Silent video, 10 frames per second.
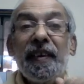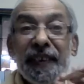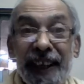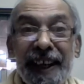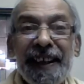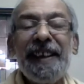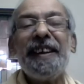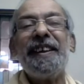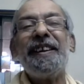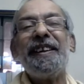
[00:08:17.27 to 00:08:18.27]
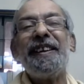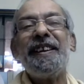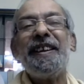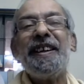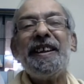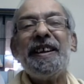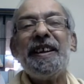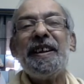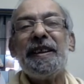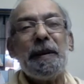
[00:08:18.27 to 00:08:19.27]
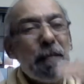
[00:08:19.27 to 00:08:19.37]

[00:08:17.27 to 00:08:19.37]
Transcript: Then the